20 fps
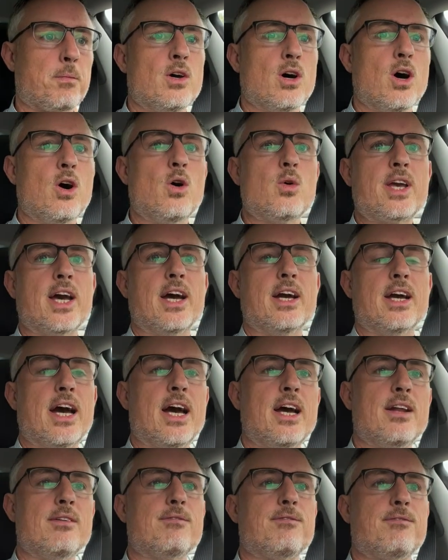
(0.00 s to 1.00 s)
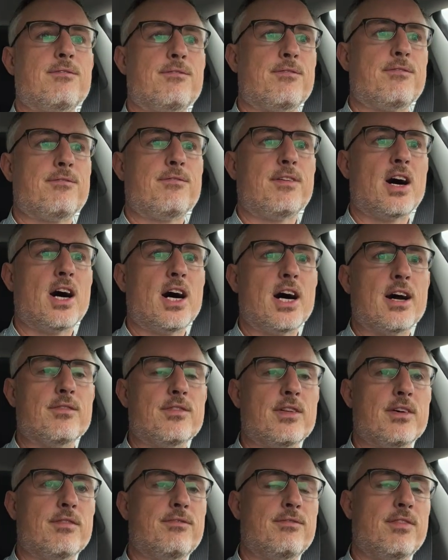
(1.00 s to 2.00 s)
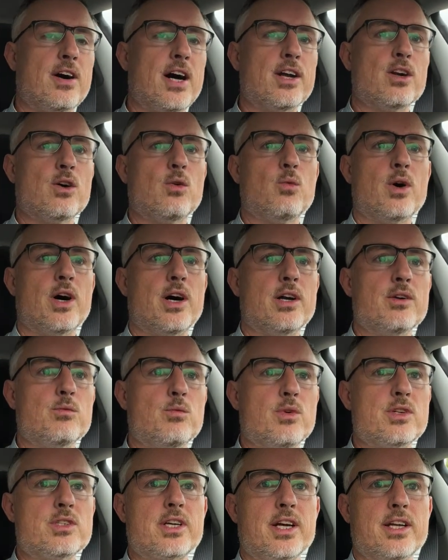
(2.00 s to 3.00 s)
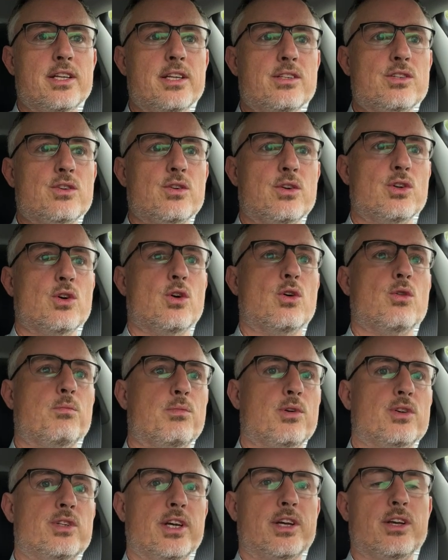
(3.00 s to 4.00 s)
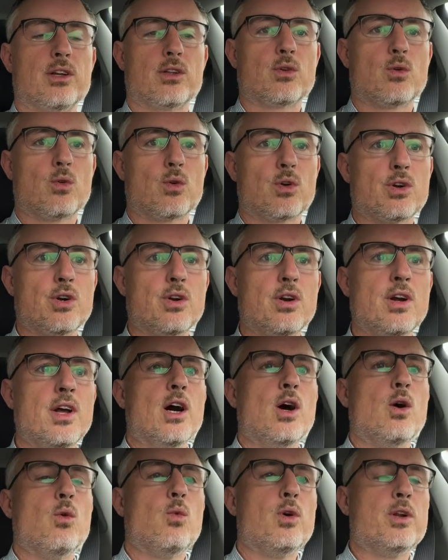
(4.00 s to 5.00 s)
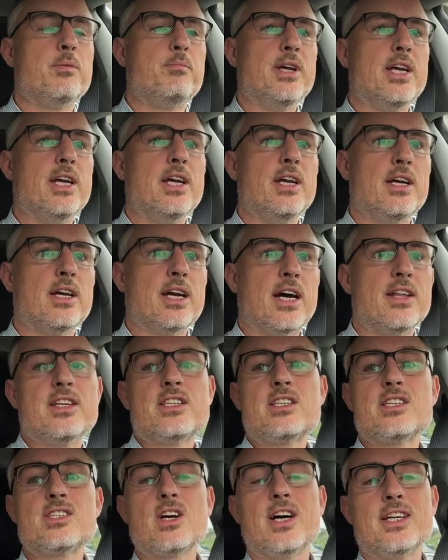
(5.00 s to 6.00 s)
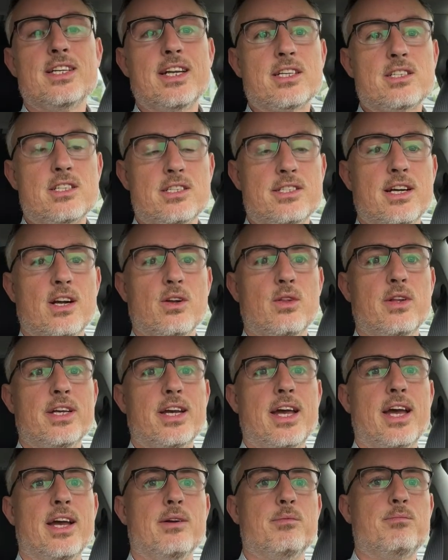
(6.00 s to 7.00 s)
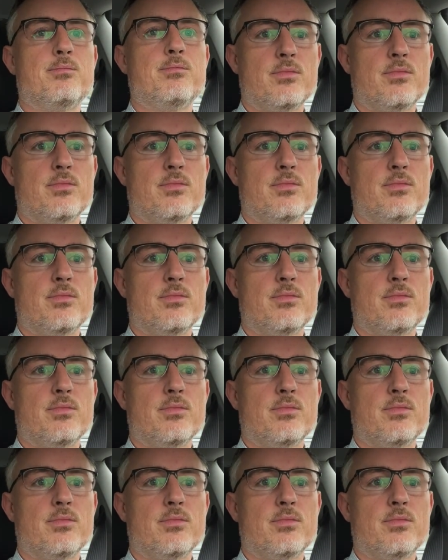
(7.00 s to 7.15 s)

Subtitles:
Okay, and 5, the final one, once again, these are in no particular order, would be, and this is not necessarily